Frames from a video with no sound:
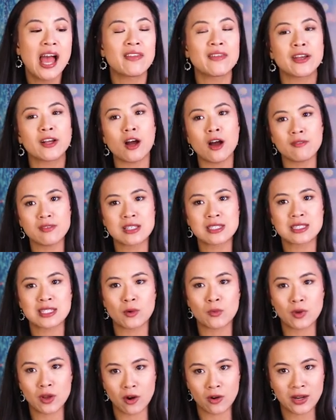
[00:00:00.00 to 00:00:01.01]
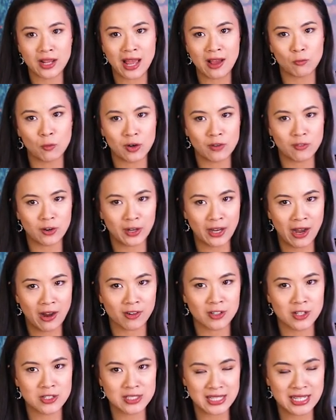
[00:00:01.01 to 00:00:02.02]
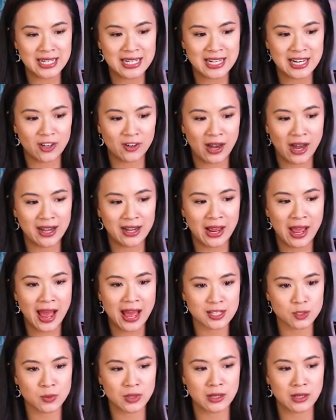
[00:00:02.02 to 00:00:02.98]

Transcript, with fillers: And like obviously we already have one of our characters in here and has